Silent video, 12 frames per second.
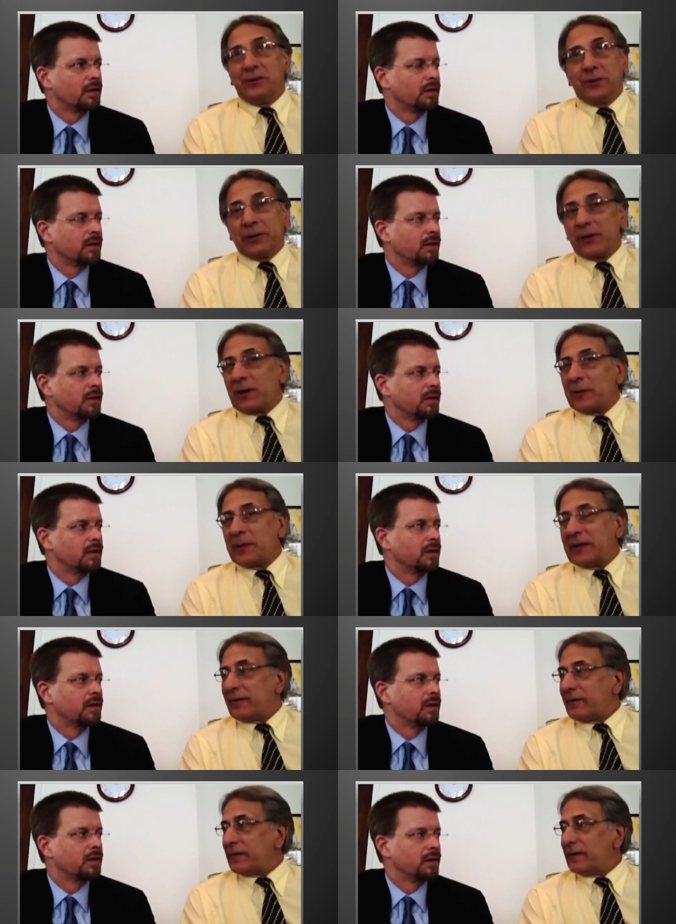Speaker 1: doing our
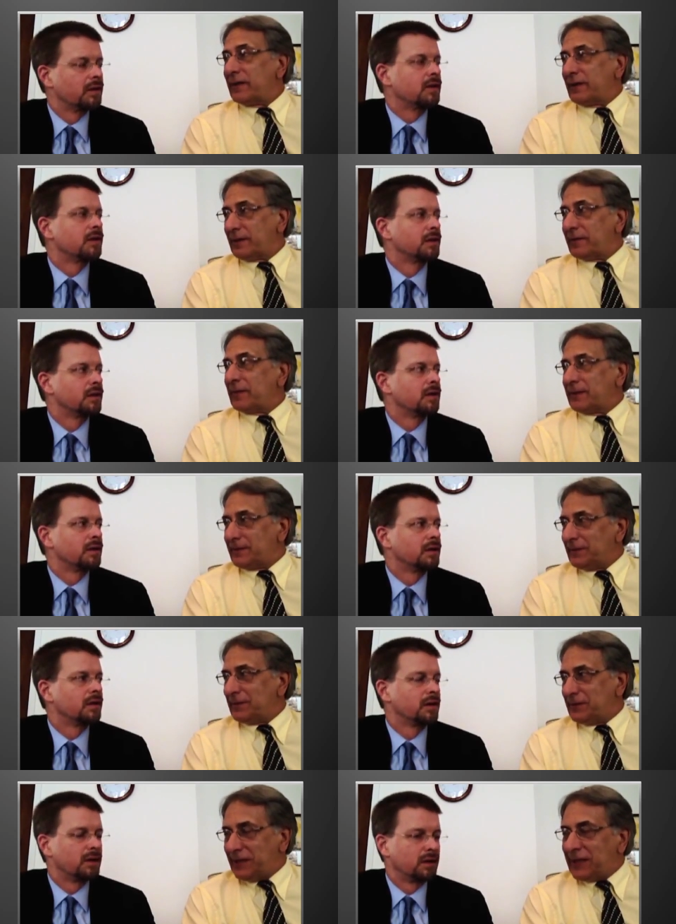bit for
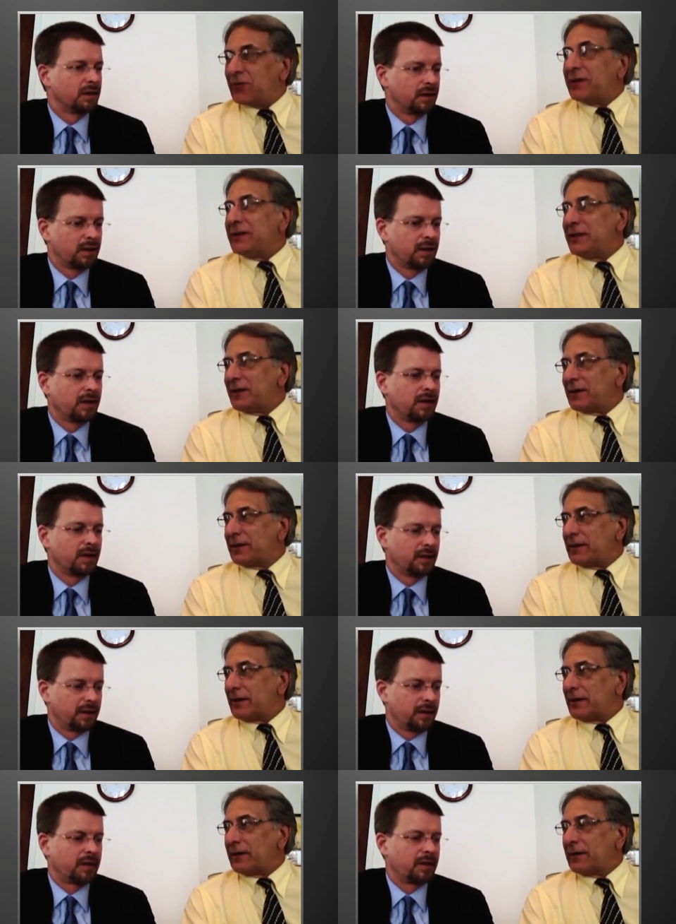decreasing our,
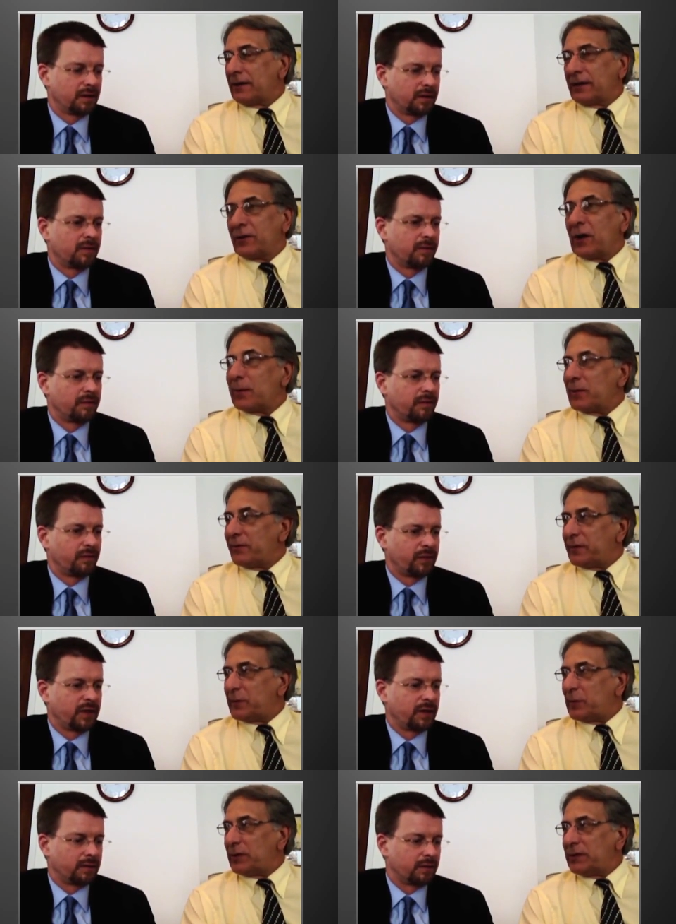our, our carbon
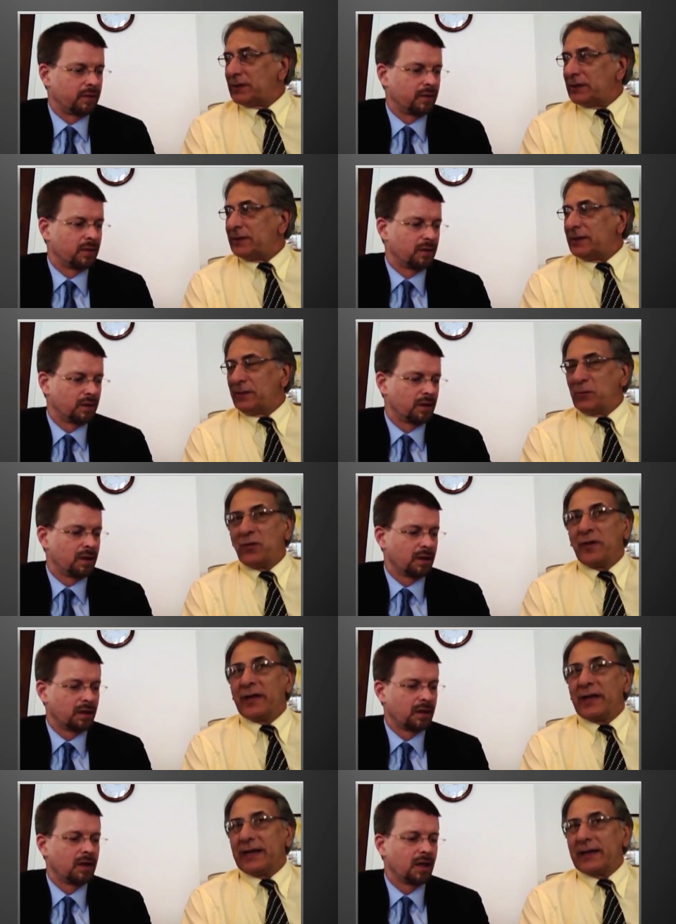footprint and, and,
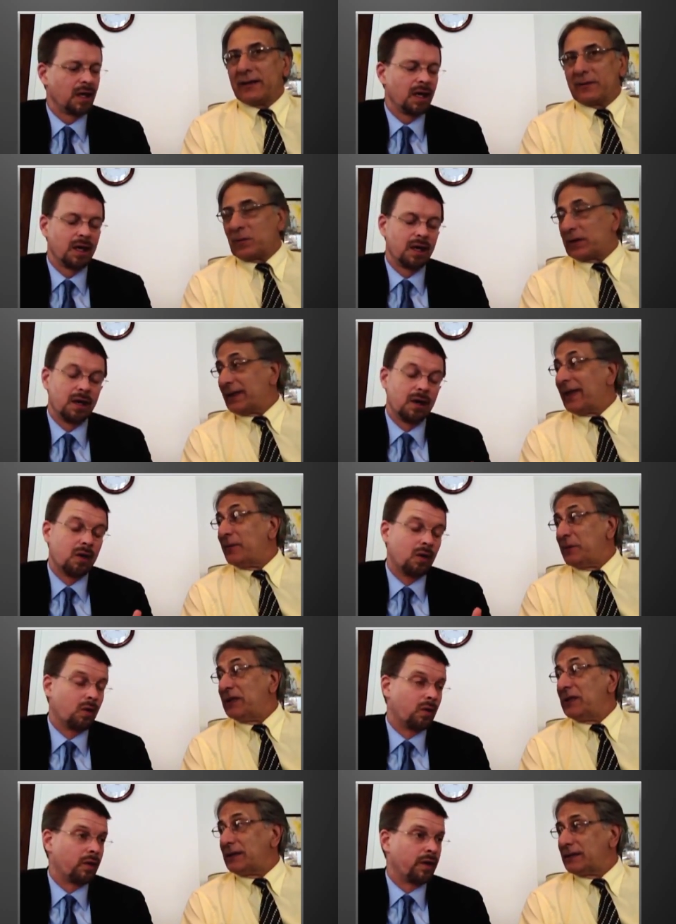moving ahead on what can
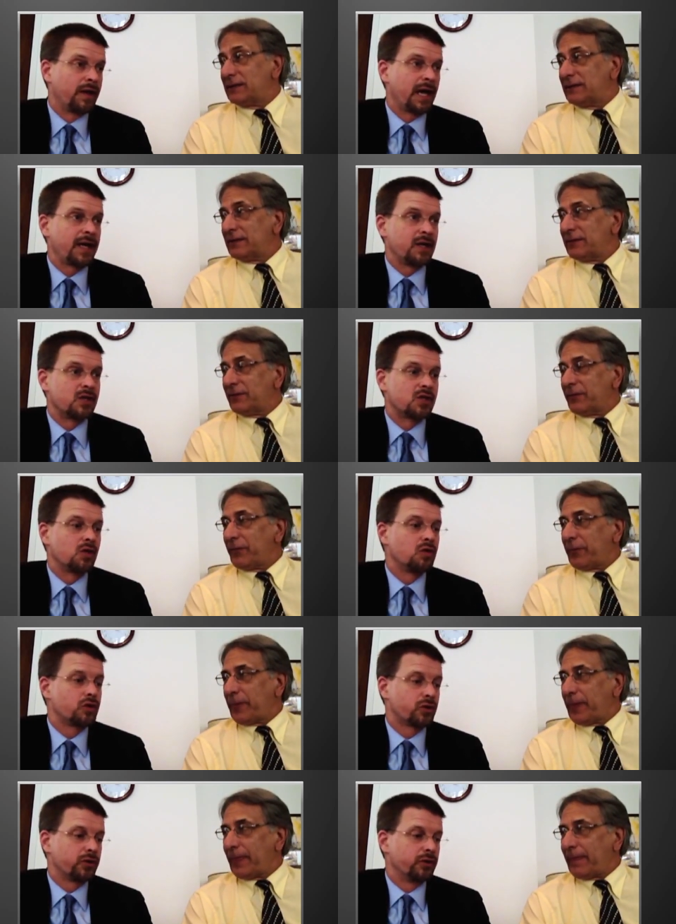be
Speaker 2: done. That is
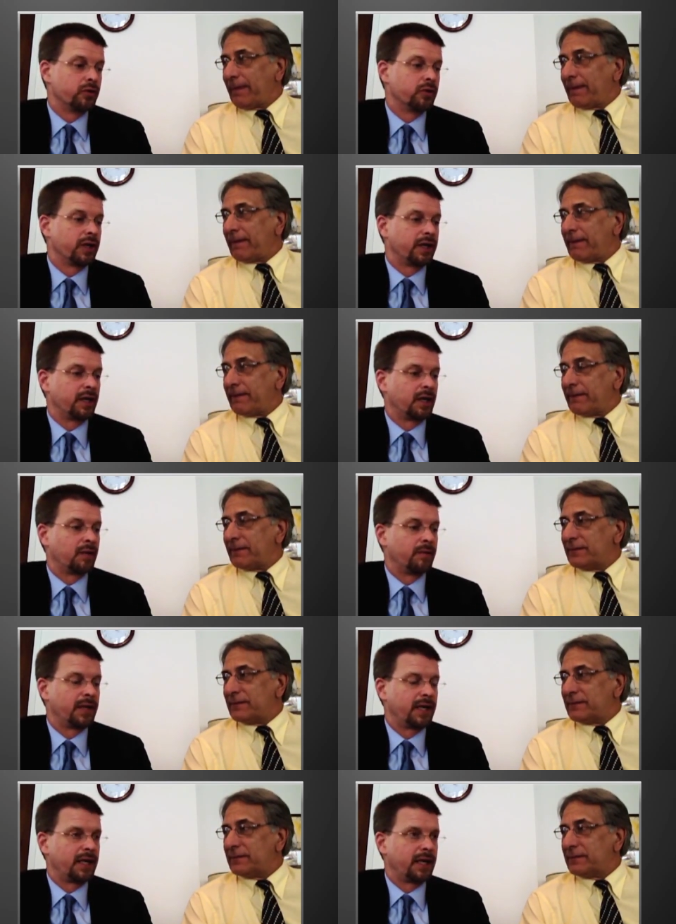so true,
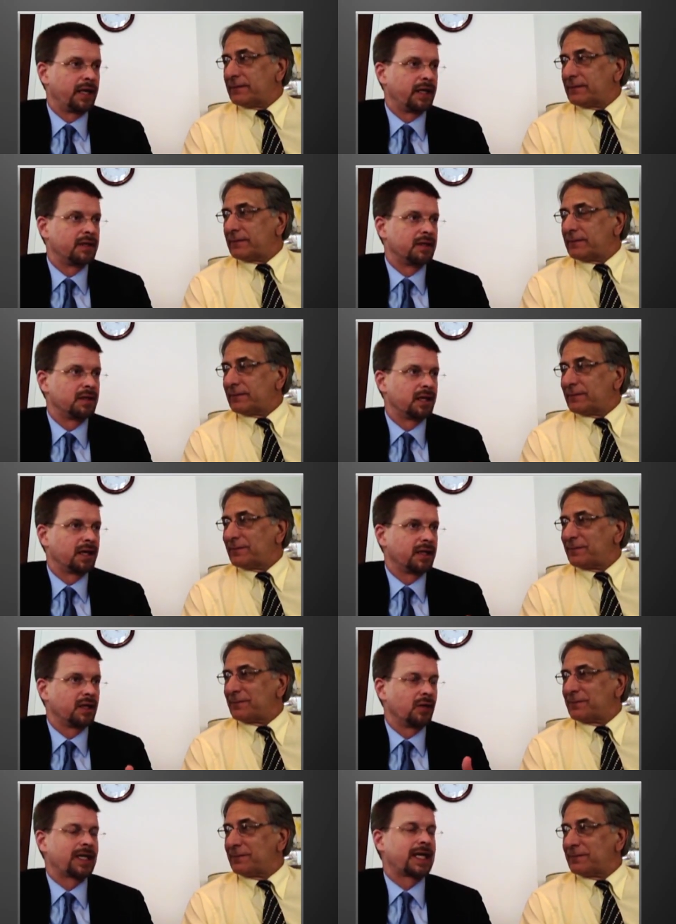um, and uh,
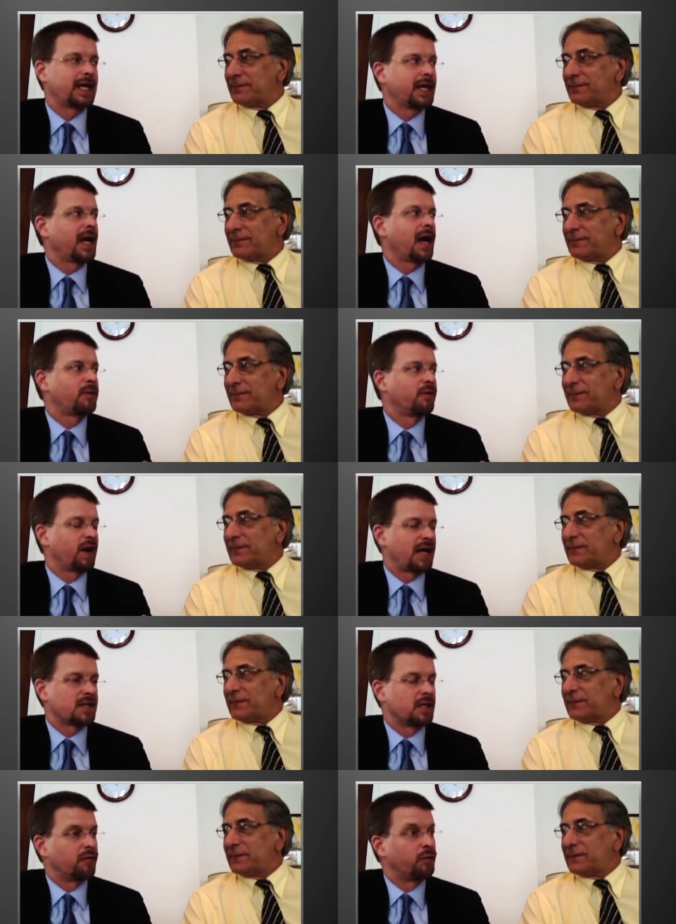you know it can't happen
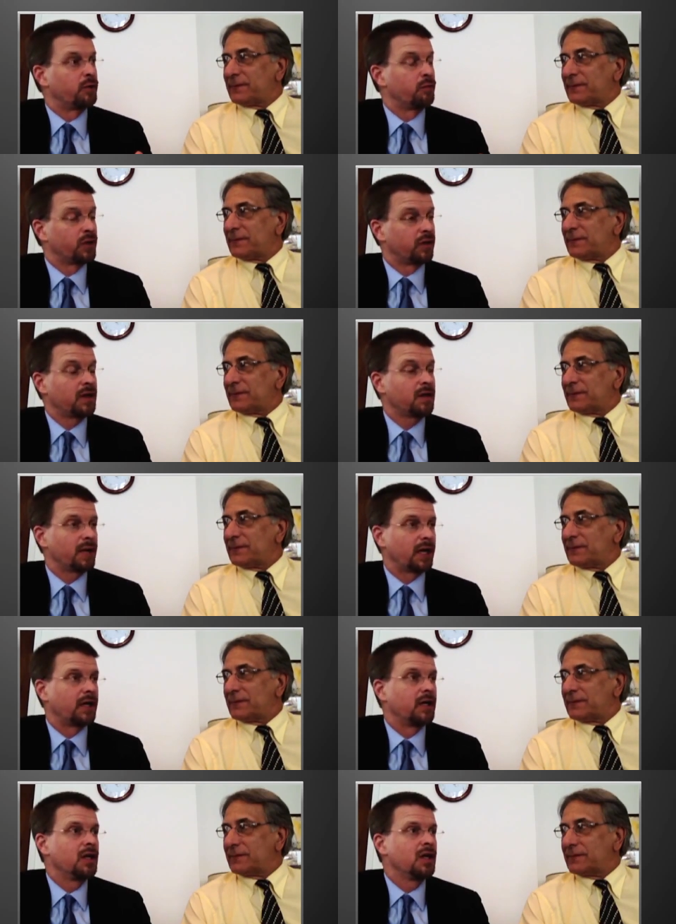fast enough. But but think
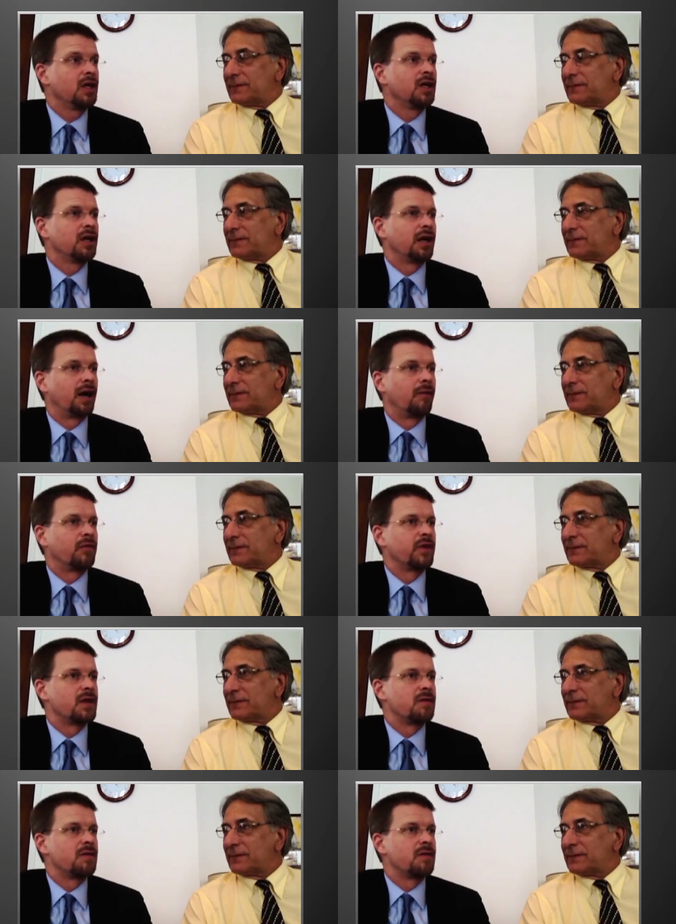about it. Um,